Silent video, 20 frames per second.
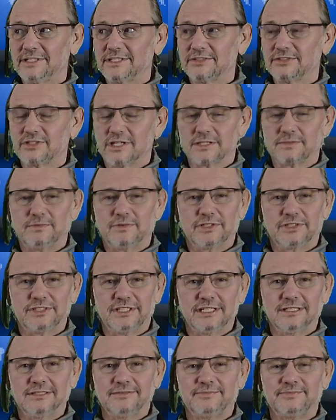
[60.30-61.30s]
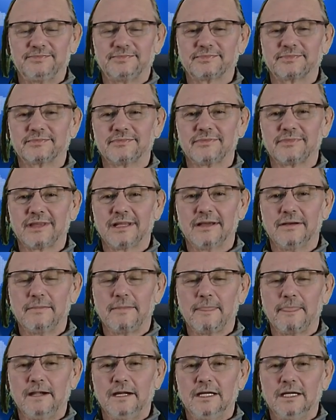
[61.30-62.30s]
Trust Portal.
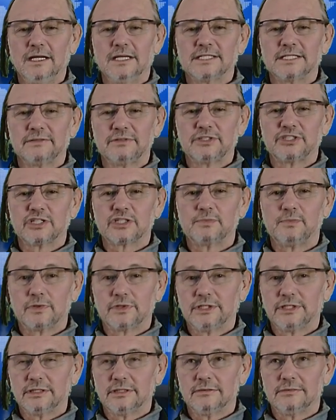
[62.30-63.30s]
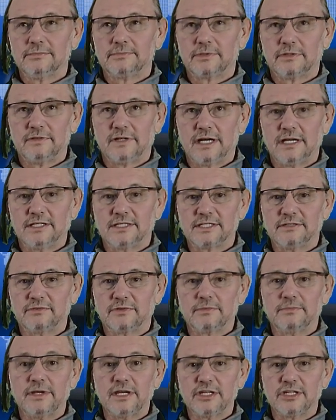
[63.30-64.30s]
Service Trust Portal provides
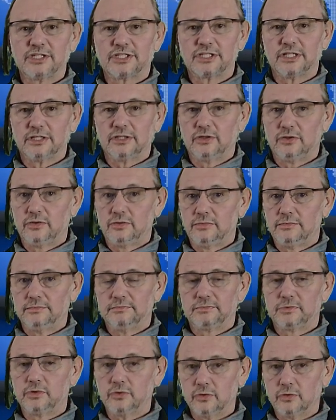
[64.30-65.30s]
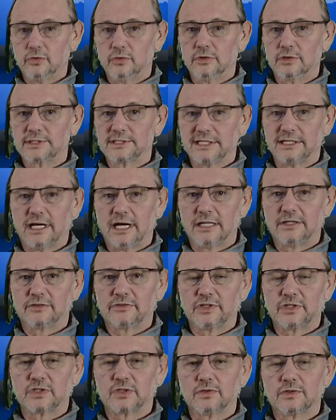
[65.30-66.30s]
information, tools, and other
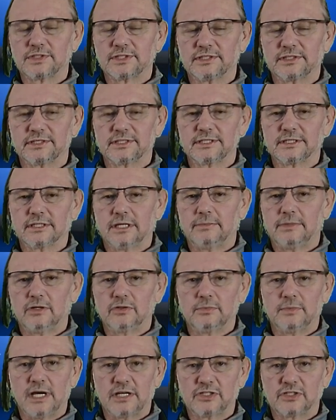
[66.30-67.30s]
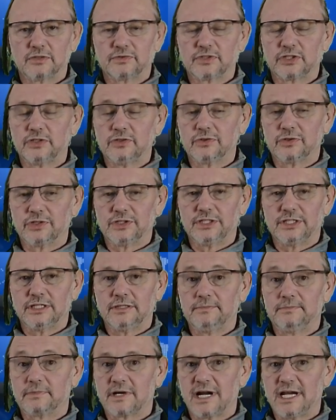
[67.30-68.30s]
resources about Microsoft security,
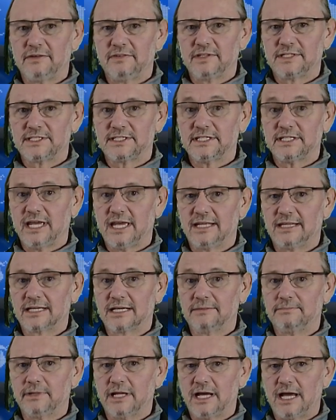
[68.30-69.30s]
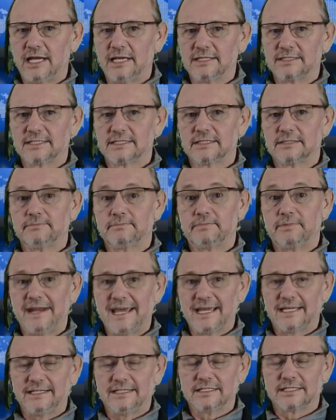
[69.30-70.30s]
privacy, and compliance
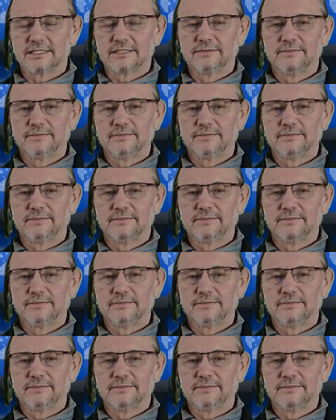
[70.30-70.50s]
practice.